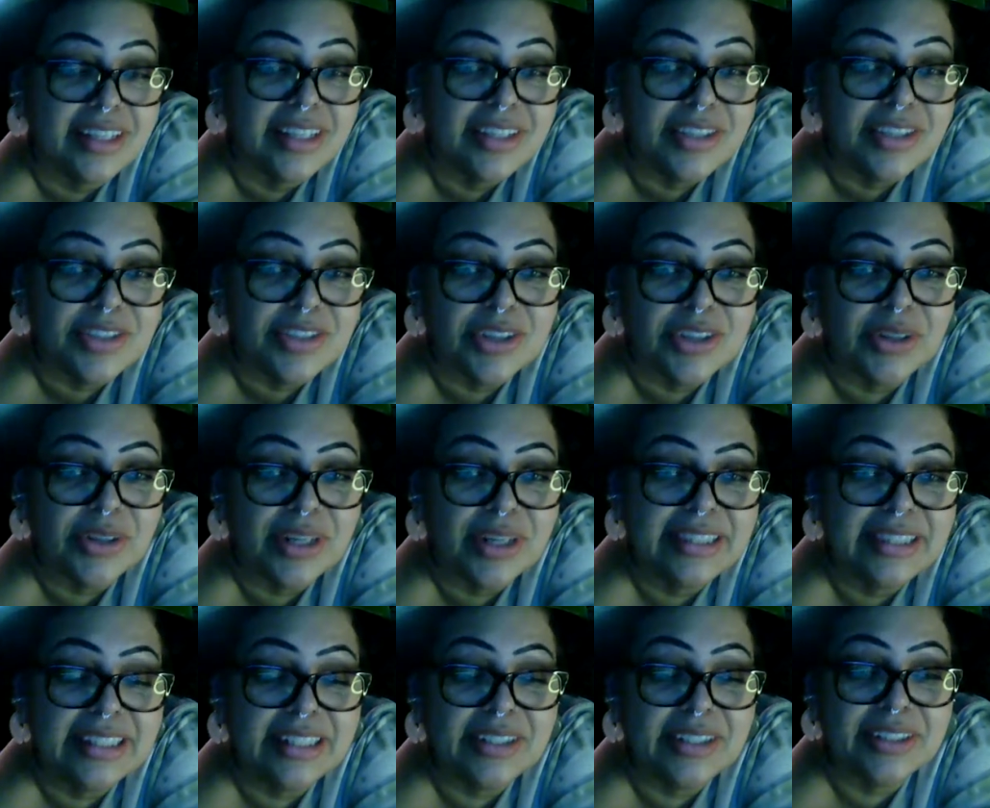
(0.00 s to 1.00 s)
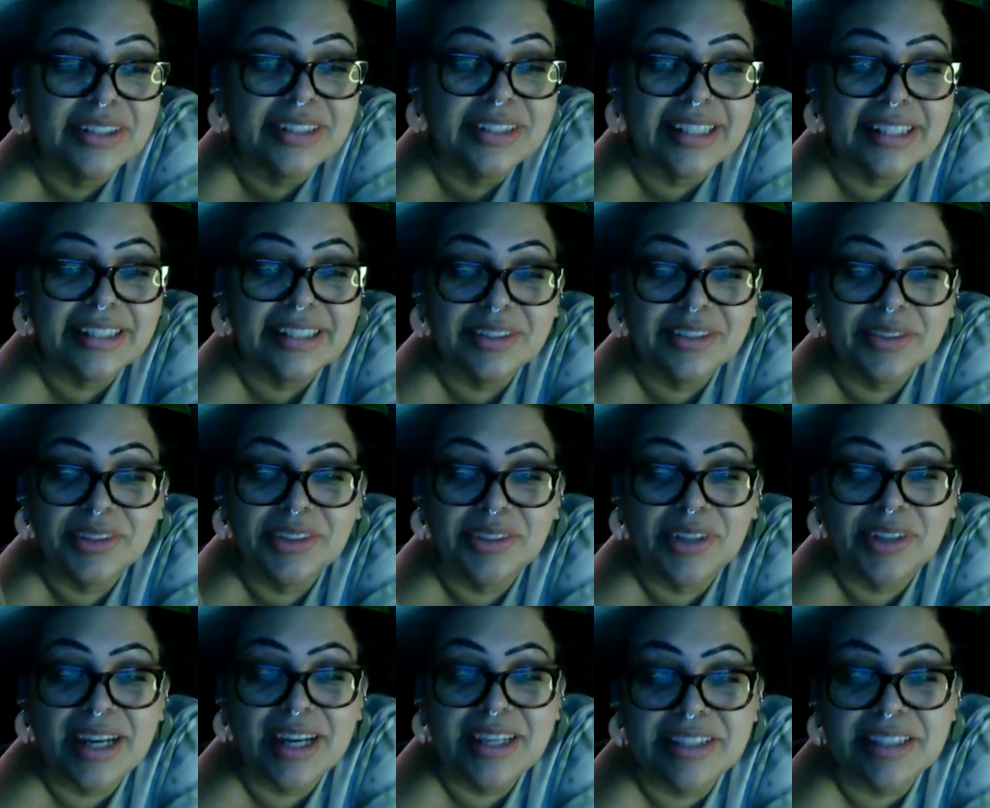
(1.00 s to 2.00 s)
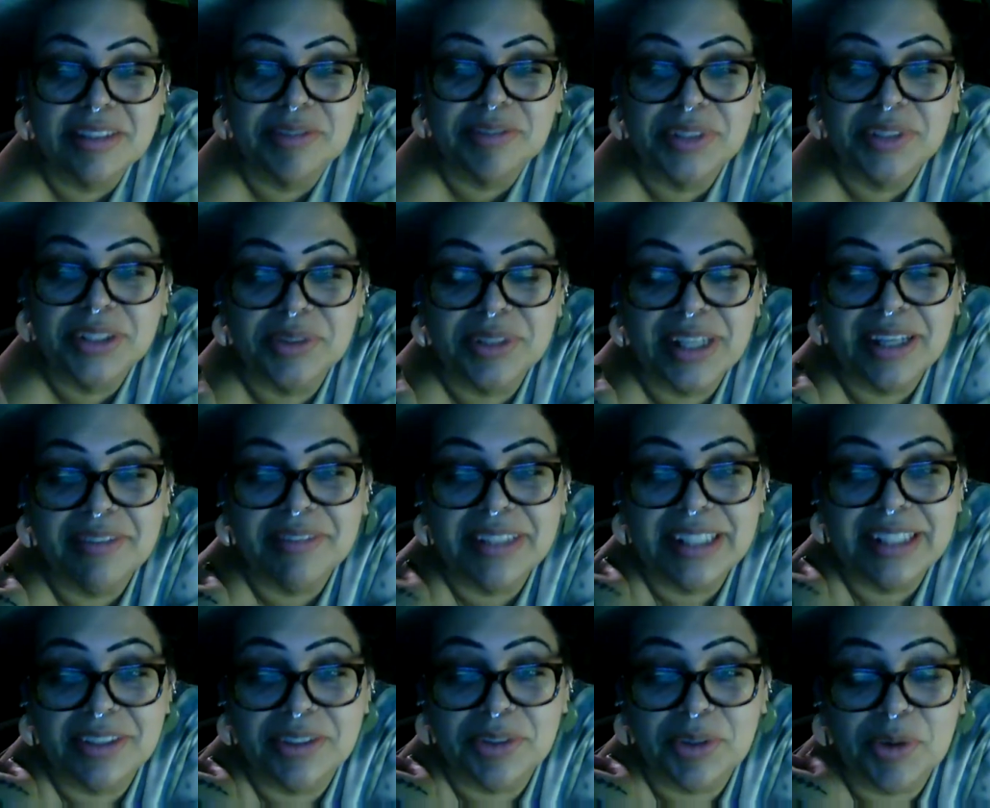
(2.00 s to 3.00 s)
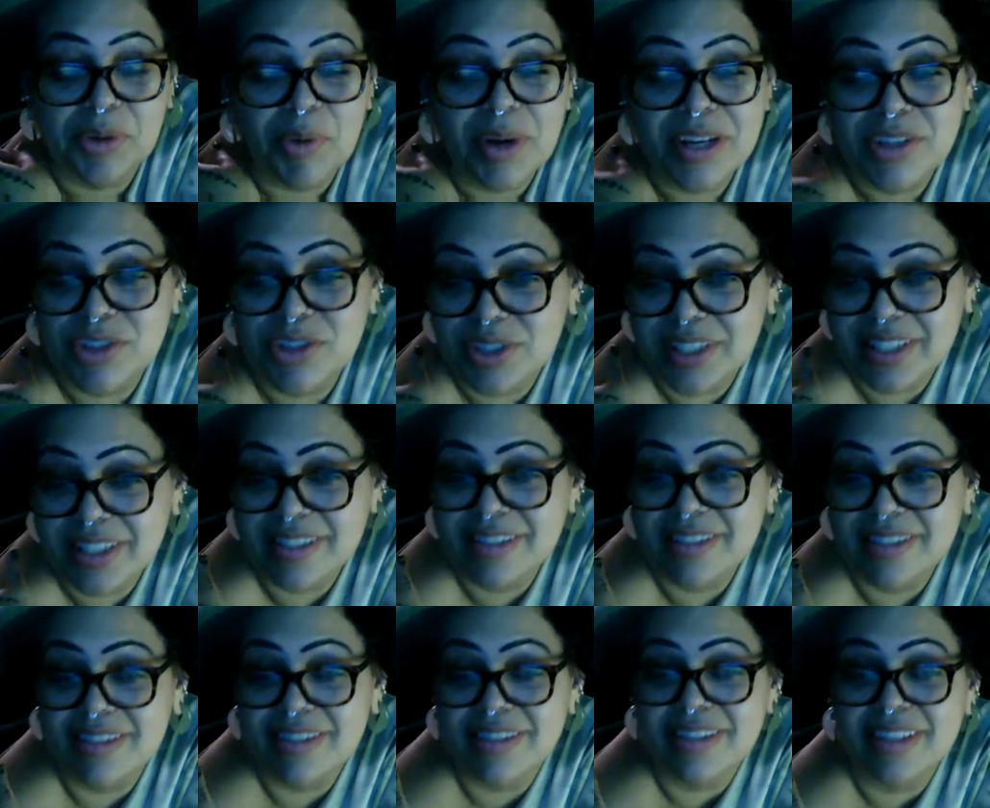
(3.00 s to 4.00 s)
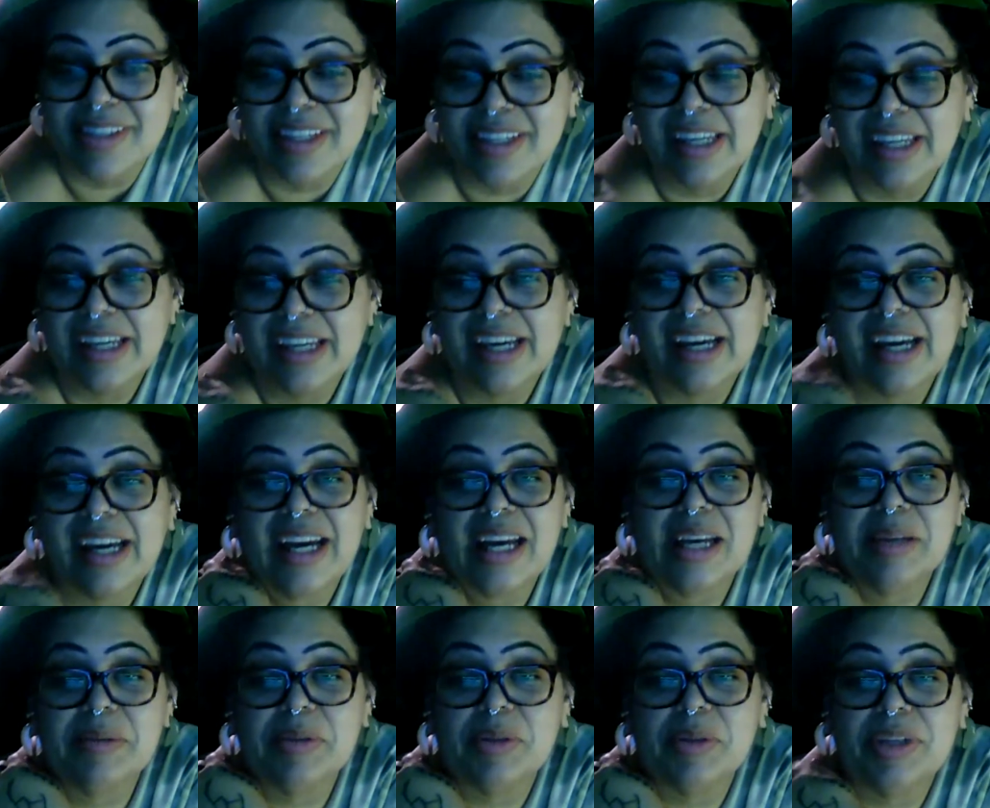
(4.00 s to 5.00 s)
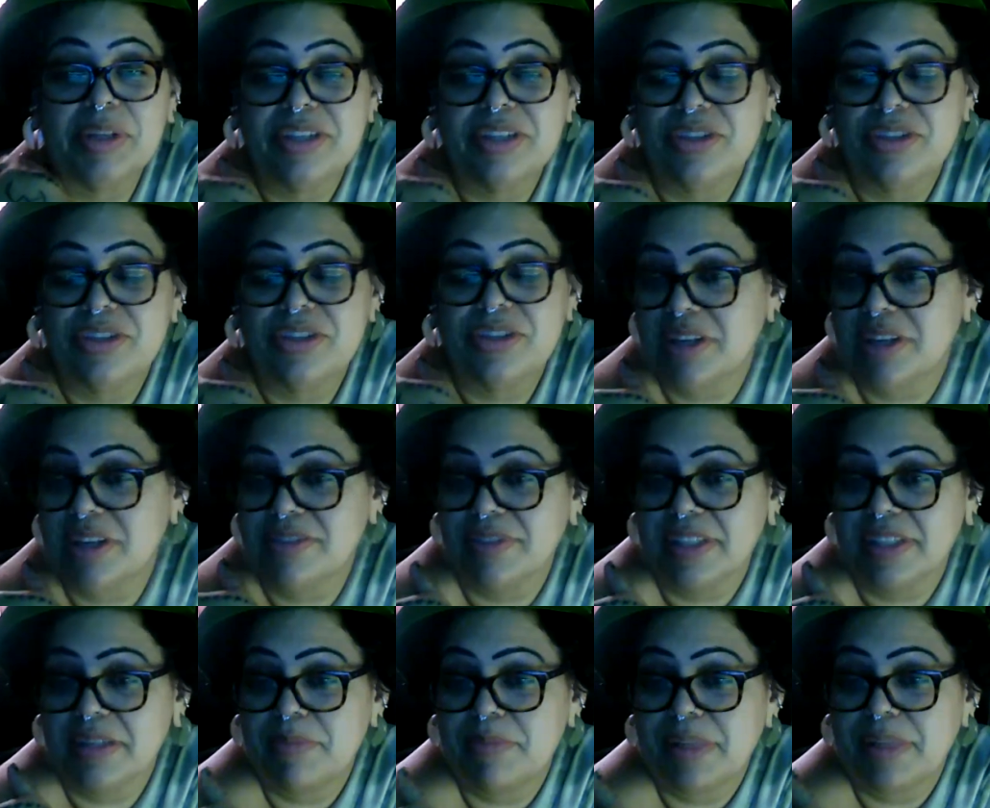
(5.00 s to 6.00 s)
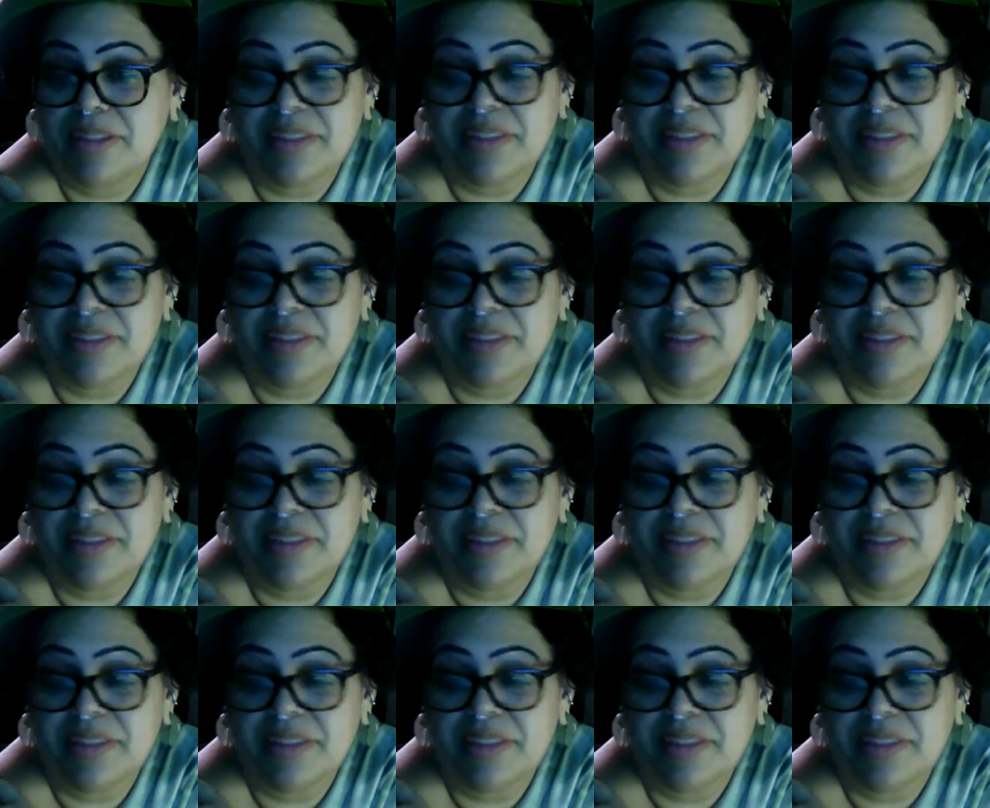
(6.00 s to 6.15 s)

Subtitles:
So I think on that note, you guys, if we don't have any other questions, I'm going to gracefully bow